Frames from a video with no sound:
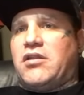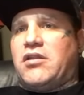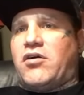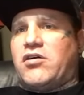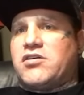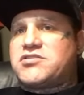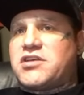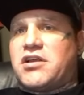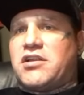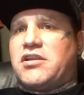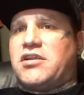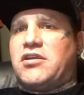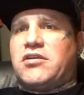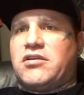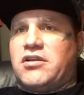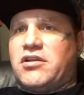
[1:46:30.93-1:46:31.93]
all of a sudden
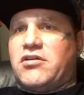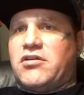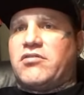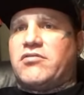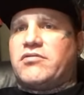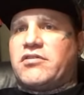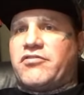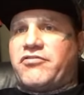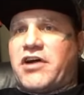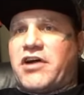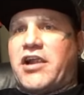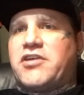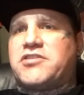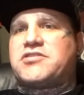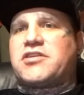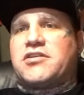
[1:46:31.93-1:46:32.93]
the
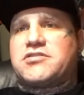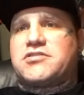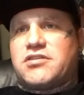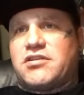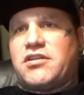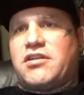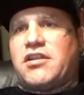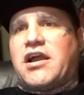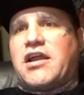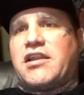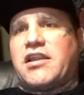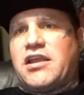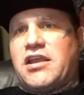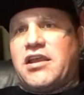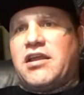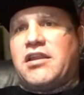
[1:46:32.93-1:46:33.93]
fire starts lighting
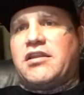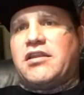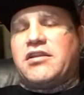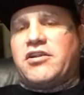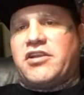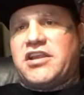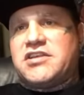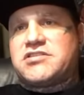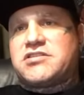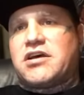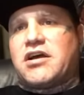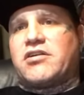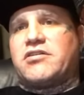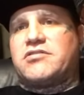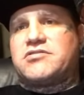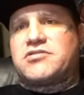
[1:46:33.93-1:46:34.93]
again, and your knee's
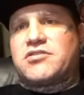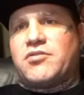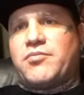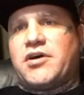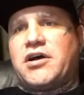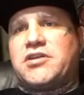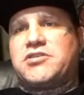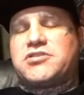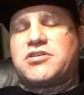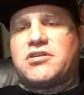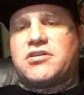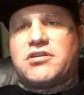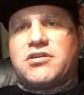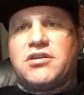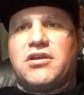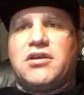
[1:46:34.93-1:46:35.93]
not hurting so much,
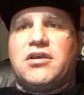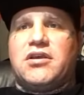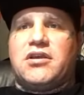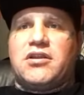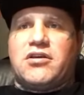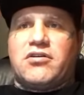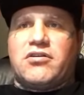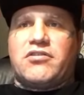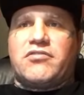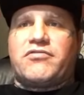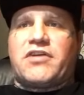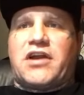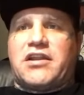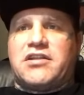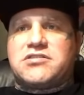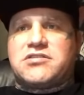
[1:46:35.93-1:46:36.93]
and you're
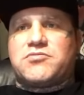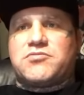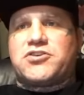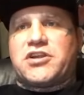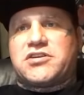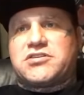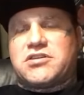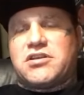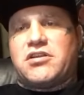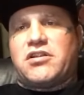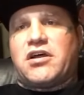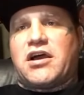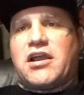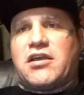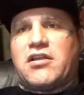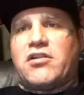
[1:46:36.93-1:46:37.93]
finding some tricks that you
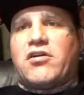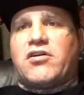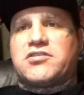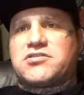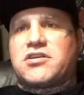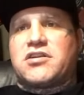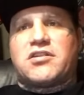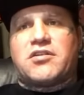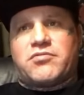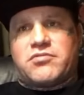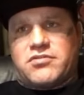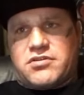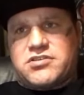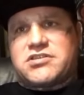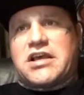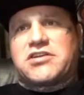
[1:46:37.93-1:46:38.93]
like, and all of a sudden
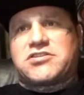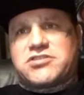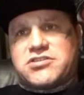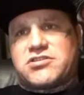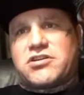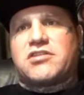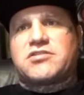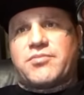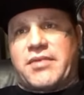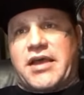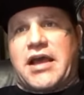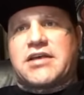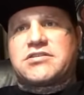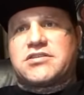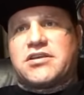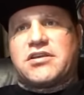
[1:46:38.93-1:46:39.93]
the section starts
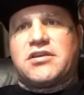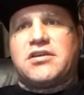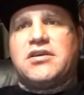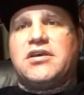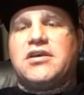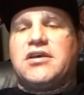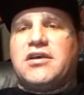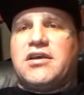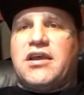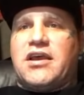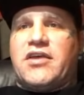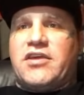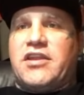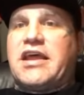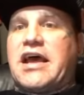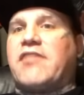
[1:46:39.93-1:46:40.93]
amassing, and
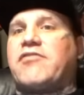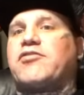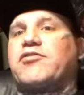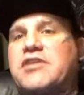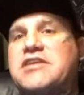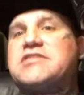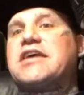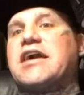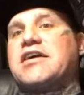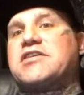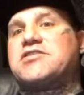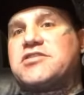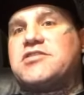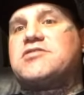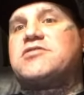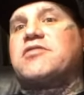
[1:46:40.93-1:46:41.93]
then to have 3
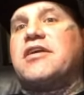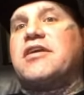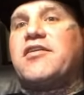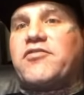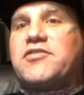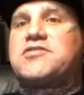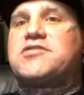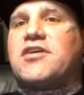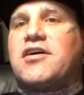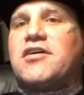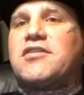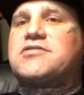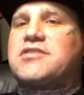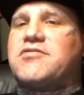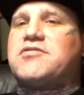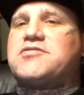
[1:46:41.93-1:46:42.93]
sections, 3 different
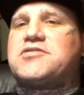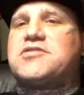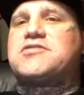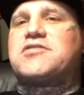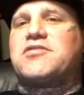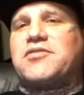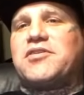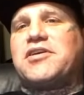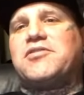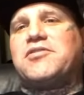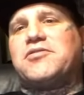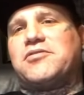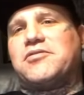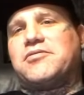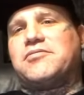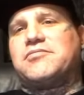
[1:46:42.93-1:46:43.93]
songs, it was just a really
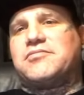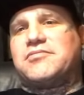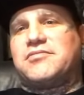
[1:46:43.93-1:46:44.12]
cool